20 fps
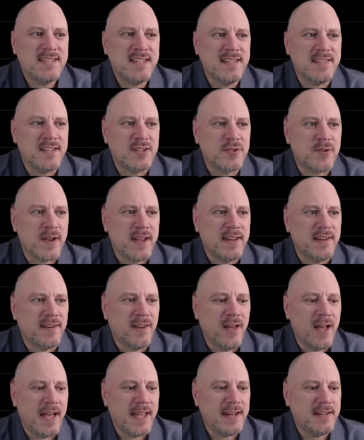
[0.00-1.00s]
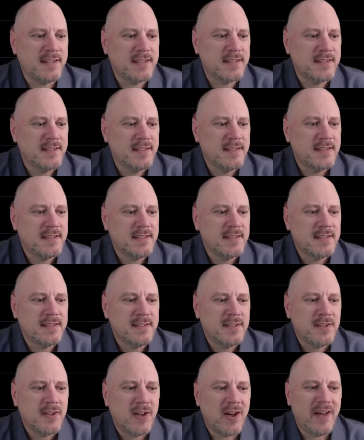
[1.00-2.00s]
the trend line
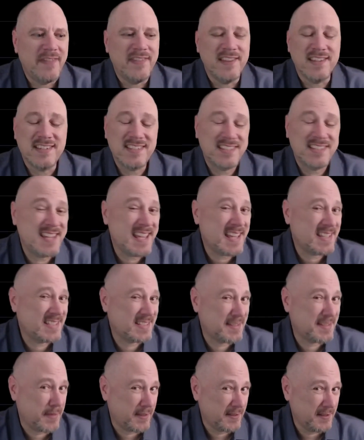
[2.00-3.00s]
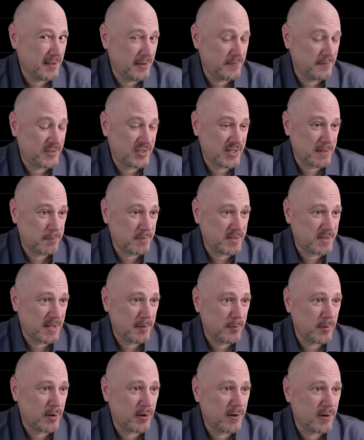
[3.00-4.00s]
on the 6th of
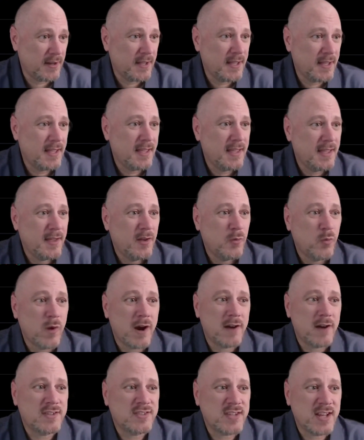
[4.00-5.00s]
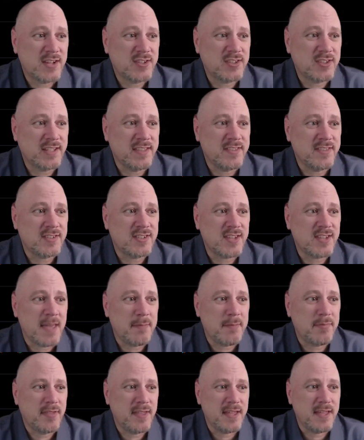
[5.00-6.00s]
September, where essentially the same
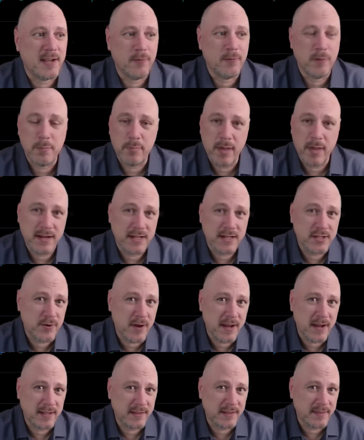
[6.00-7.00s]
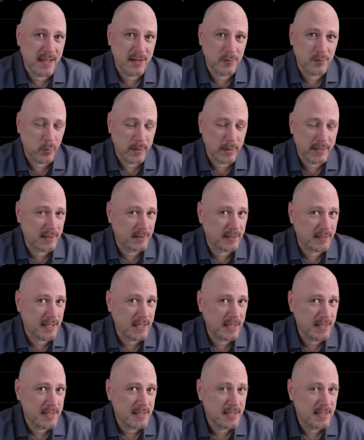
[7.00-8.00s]
thing. We penetrated that
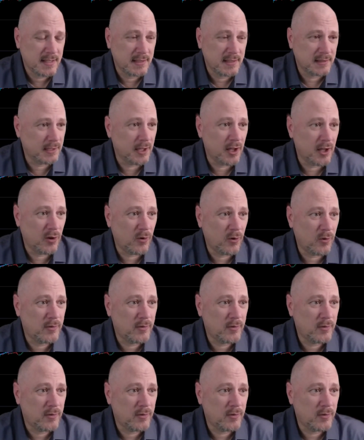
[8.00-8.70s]
weekly low,